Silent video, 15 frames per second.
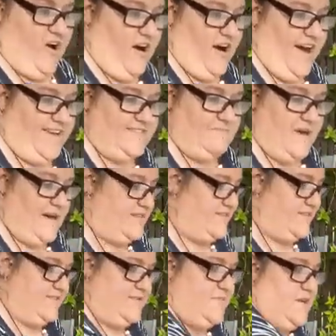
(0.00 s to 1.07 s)
eyes and
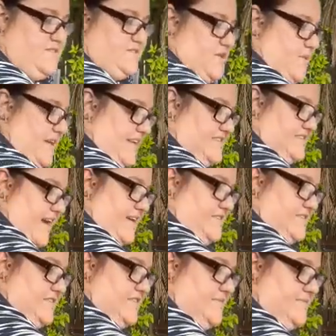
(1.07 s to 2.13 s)
mouths. So we need to
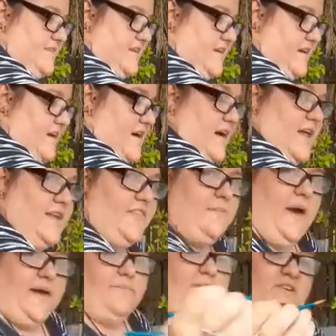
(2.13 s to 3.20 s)
get
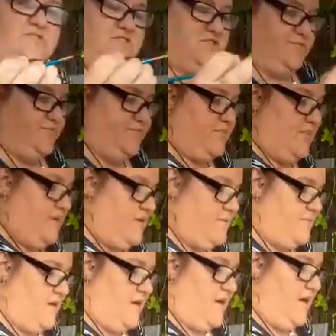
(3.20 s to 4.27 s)
another paintbrush, and
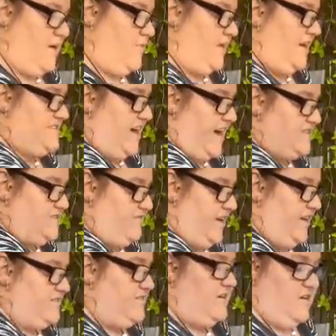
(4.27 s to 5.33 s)
we need to
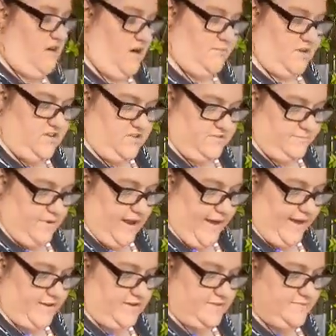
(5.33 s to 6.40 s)
activate, I'm going to use
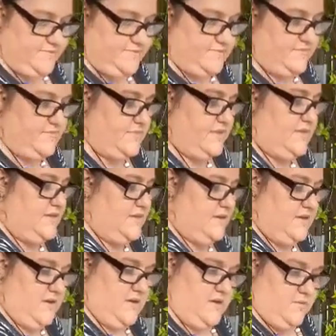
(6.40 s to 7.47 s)
black.
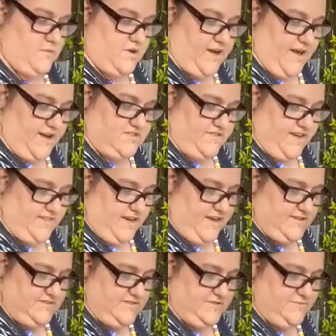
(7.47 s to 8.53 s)
We're going to activate
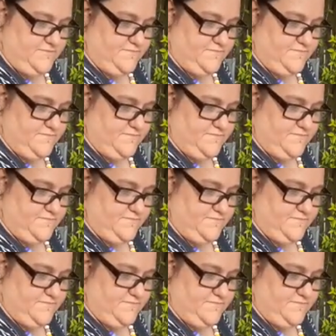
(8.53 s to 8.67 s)
that,